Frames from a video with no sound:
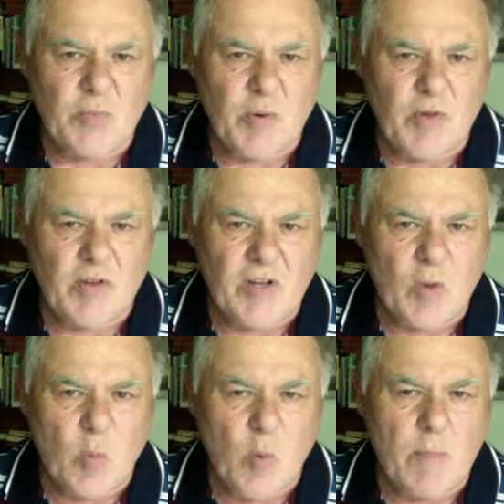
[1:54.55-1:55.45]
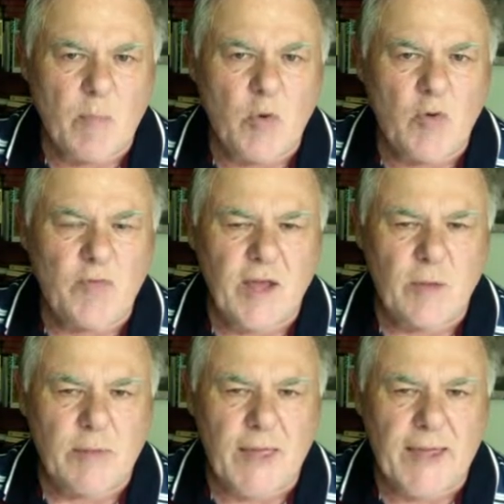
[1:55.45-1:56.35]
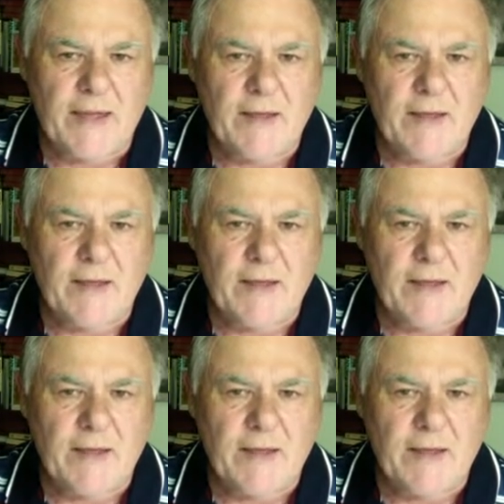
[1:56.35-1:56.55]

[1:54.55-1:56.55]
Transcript: he's only got one move now, black,